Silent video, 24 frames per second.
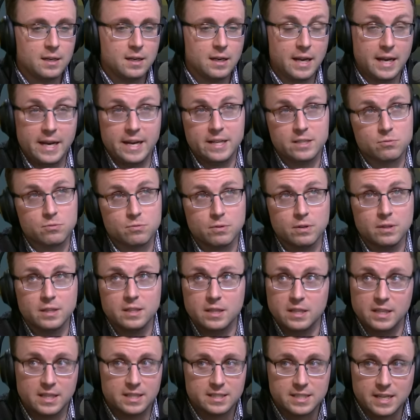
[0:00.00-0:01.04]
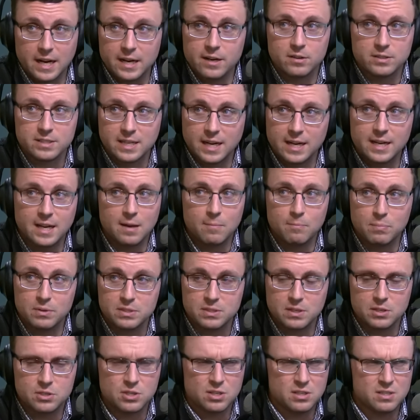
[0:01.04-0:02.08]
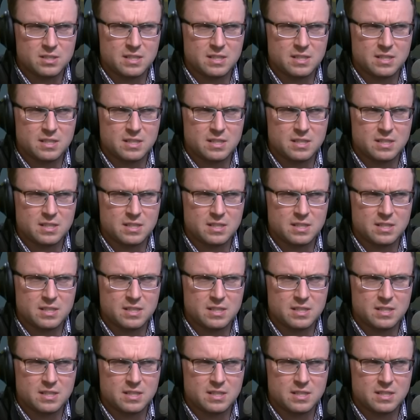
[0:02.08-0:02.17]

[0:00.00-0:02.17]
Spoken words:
And it's really the entire tight end position.